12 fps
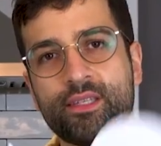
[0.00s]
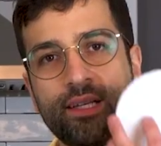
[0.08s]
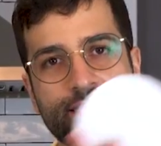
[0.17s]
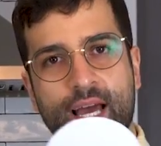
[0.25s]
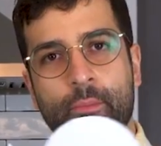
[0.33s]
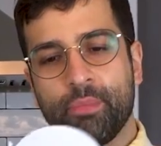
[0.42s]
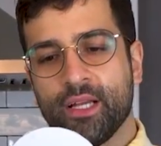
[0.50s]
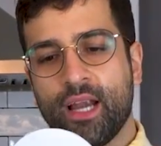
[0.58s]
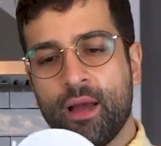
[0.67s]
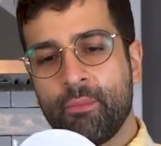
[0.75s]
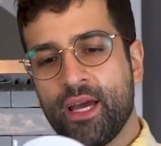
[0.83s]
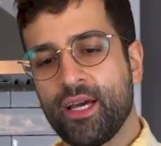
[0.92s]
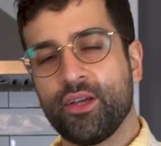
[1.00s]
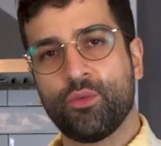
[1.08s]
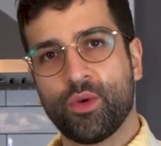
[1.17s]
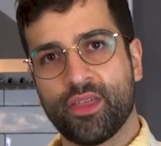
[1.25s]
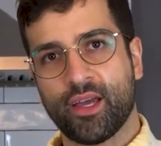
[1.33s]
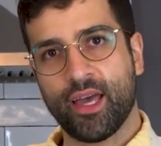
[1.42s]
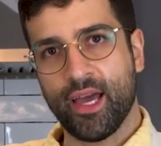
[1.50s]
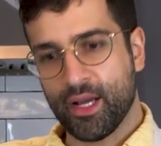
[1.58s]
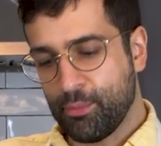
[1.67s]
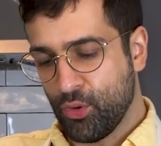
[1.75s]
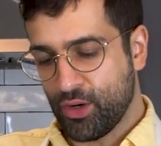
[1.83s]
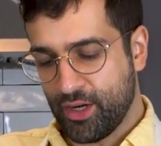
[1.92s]
is a template I made with a
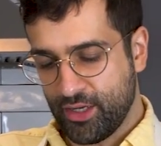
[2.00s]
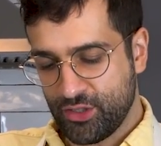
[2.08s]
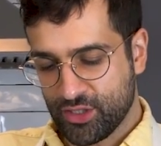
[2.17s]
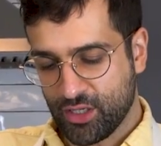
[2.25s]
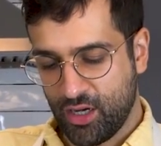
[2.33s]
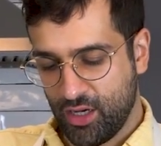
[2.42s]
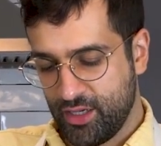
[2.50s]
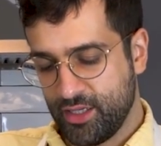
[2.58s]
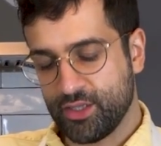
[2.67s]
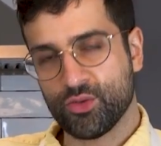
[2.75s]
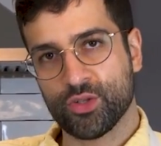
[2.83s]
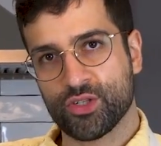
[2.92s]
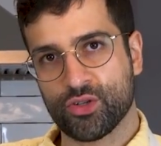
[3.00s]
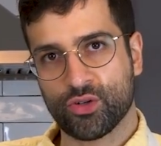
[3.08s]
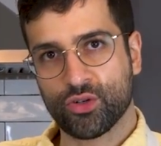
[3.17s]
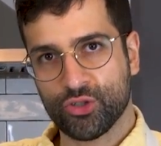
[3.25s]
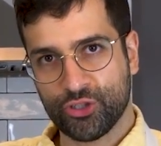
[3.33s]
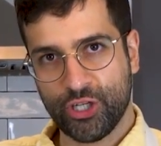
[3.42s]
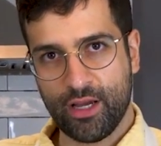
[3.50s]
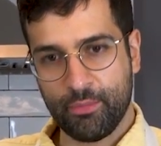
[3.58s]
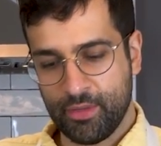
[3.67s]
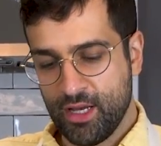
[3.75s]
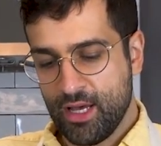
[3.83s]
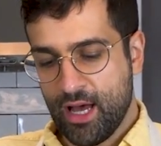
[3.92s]
cake board. I just cut it into a circle
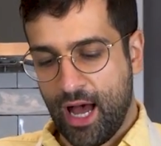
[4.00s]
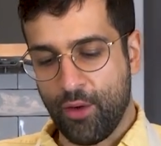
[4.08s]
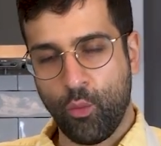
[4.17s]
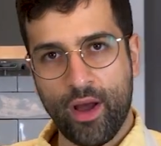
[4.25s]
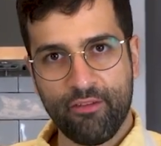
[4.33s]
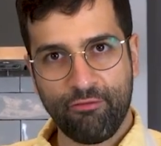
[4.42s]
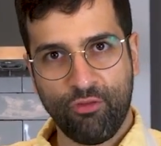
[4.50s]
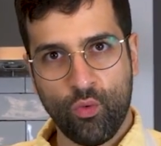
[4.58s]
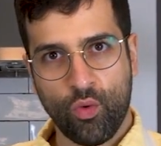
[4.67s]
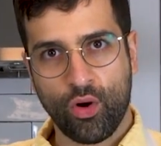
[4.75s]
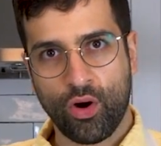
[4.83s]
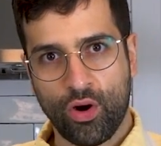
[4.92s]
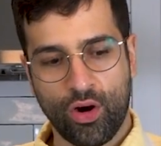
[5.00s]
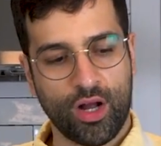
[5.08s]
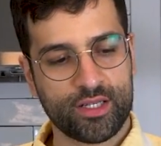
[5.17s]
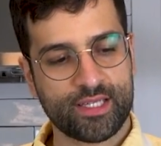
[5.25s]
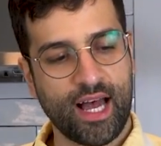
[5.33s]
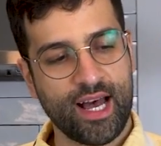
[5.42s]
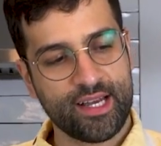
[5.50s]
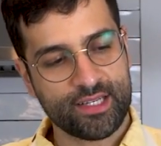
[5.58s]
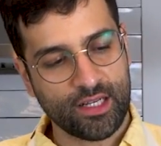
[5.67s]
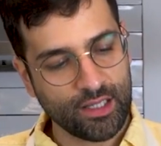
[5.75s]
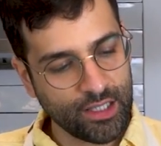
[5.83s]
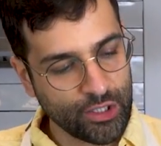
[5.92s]
shape. I went for a size
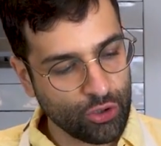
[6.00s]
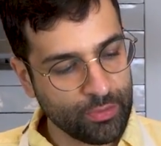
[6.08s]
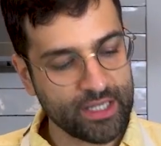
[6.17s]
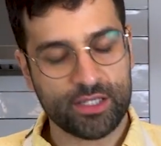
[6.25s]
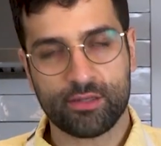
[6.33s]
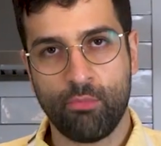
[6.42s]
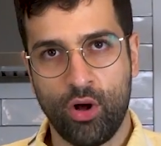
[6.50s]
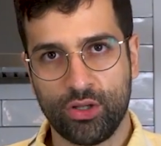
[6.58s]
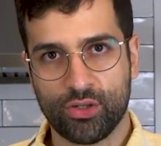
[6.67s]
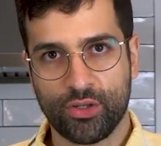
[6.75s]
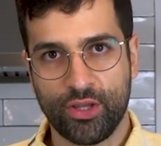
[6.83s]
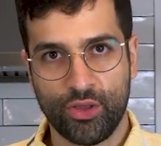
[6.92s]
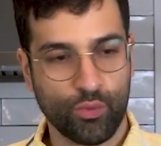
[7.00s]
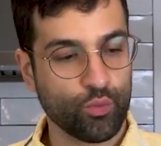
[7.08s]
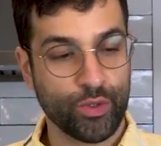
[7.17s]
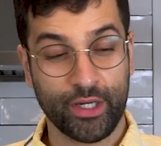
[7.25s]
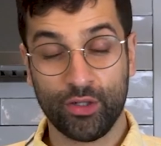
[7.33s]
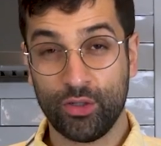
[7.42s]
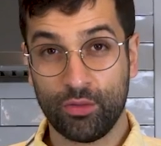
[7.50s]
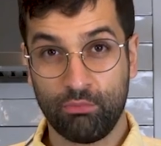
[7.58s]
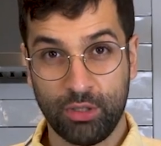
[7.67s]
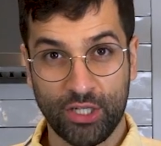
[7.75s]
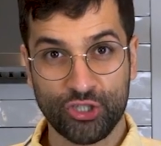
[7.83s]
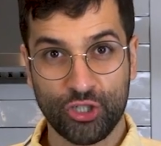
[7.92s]
a little bit smaller than the real
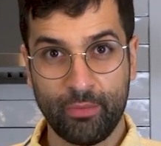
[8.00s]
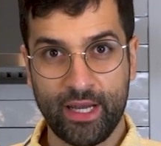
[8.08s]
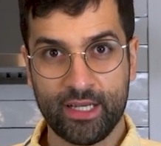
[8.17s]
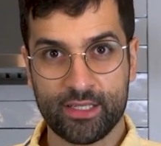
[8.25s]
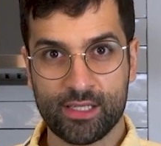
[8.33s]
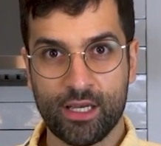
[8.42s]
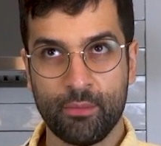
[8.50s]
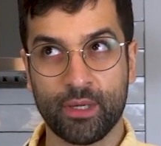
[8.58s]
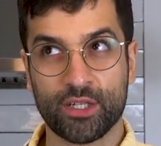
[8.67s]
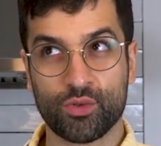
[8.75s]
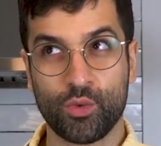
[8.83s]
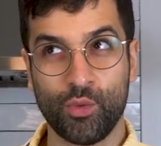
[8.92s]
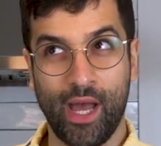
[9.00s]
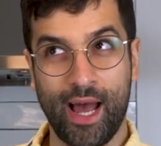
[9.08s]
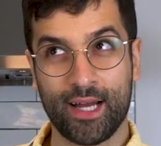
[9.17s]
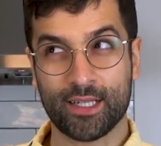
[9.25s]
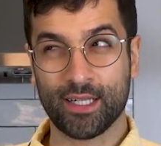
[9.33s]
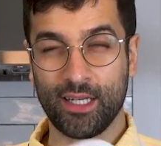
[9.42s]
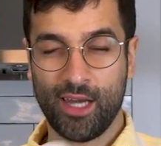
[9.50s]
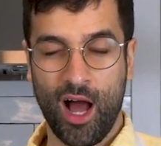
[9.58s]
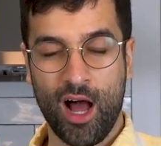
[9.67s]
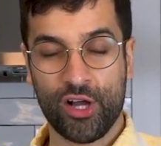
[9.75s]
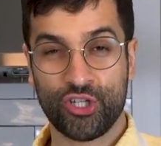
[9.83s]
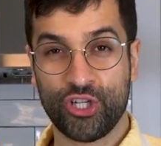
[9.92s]
plunger base because when we add
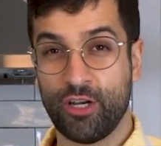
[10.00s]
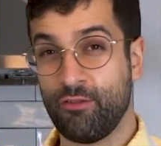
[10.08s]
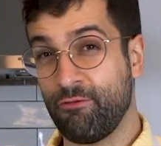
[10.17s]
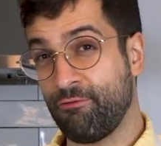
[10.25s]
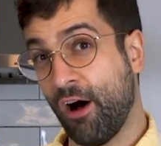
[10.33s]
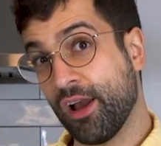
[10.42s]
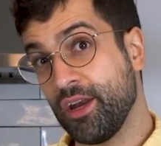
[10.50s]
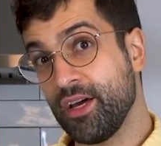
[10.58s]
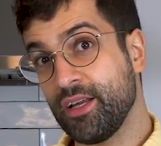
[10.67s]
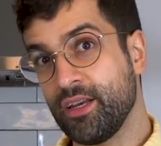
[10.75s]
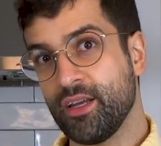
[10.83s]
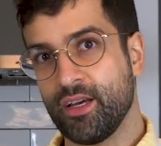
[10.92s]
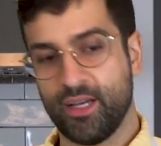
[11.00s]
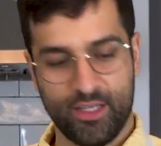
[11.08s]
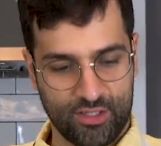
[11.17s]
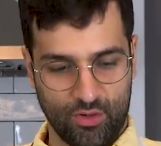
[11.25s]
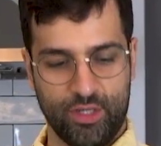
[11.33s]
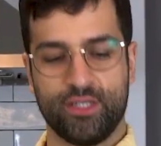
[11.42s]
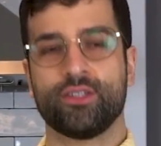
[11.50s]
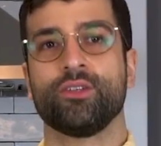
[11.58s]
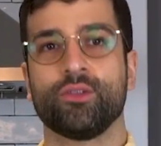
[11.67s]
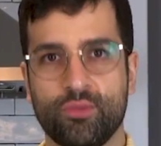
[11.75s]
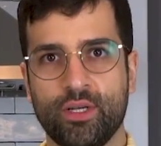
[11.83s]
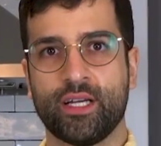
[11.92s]
ganache and fondant, it's going
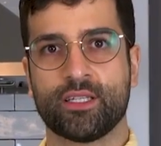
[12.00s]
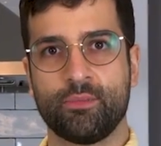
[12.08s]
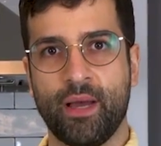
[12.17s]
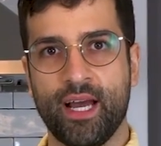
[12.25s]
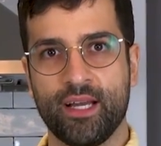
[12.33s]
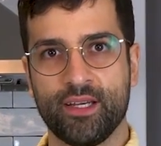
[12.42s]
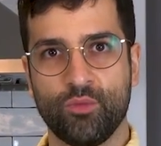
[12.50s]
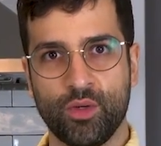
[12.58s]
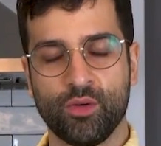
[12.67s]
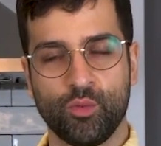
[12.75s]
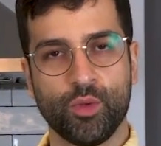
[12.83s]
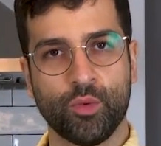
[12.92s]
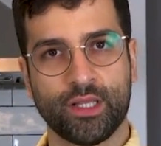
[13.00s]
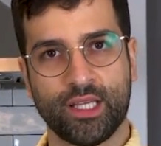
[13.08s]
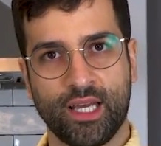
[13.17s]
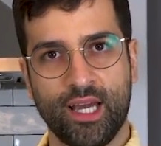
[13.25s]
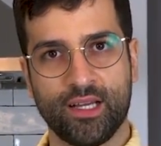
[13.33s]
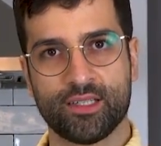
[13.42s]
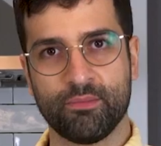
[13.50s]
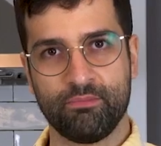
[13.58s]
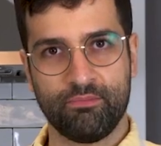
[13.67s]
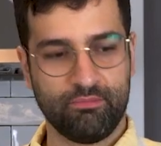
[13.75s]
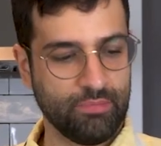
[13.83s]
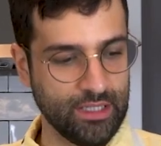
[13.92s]
to expand and we want the cake to
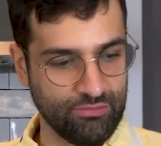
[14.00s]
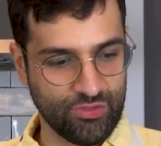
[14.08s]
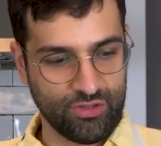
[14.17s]
be